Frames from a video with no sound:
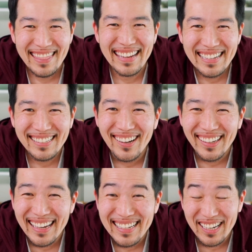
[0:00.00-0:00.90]
These
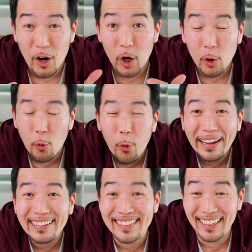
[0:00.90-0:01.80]
cookies are a quick,
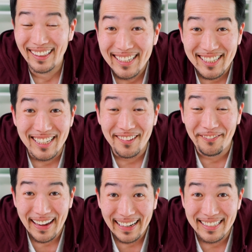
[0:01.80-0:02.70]
delicious
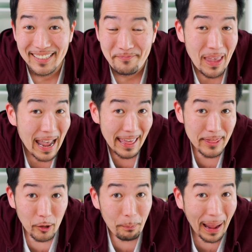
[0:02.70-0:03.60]
fix, and
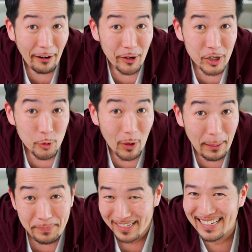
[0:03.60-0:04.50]
they'll power you
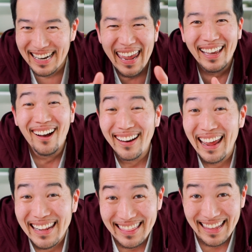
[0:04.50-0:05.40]
up to take on
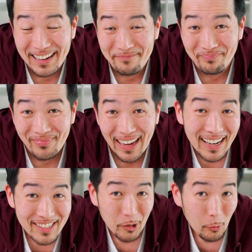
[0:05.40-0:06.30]
anything.
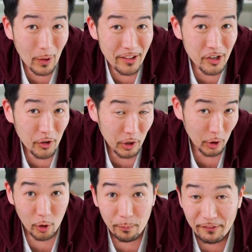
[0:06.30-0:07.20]
So whether you're an
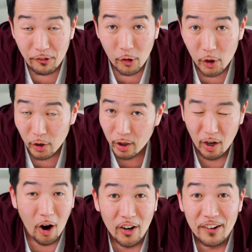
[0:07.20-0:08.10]
herbivore,
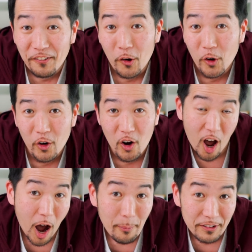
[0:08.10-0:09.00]
carnivore,
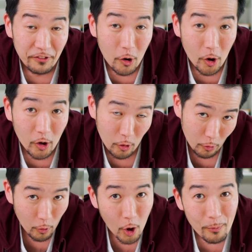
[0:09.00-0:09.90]
omnivore, or
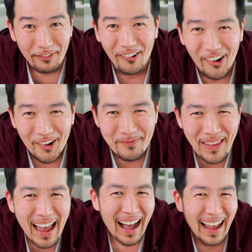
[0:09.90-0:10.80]
robivore,
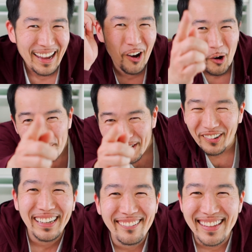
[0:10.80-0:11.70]
I hope you'll
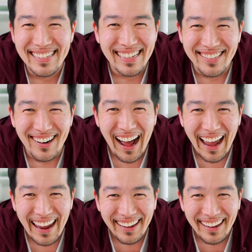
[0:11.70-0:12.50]
give these a try.